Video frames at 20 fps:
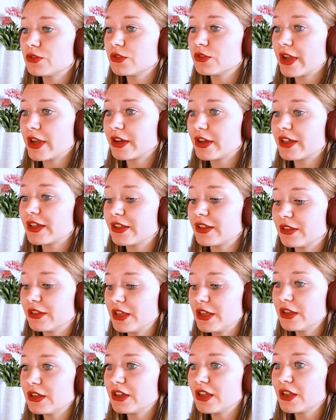track a
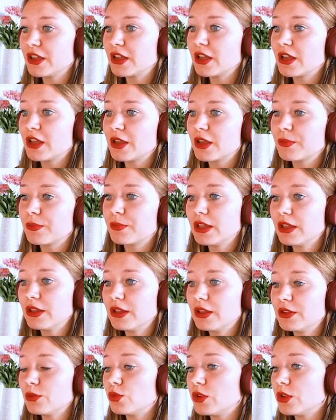link
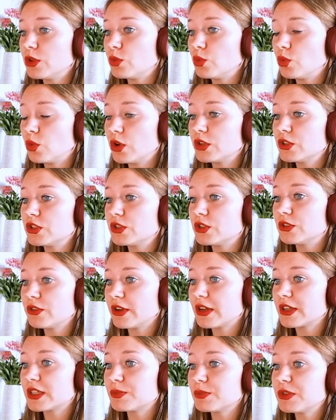and we want to track
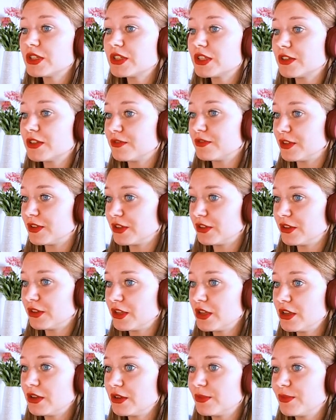a specific
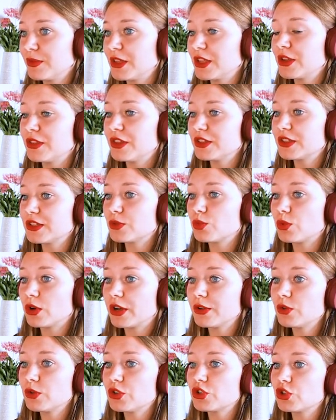link. So this is why
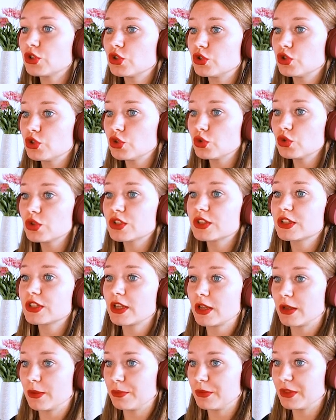we should choose
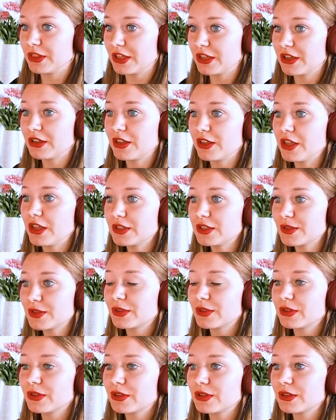some link clicks,
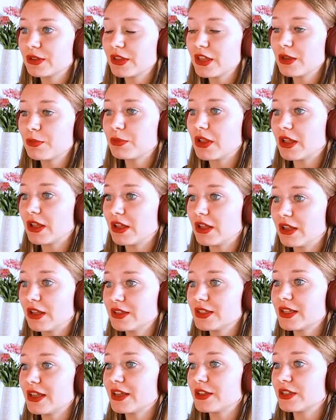click
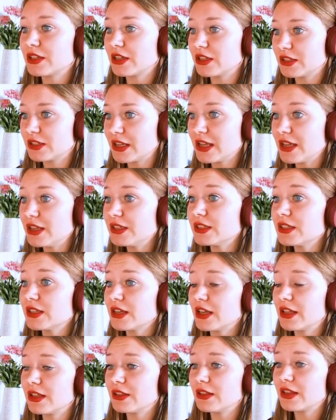classes contains,
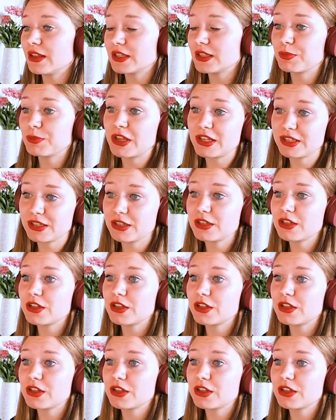and let's paste it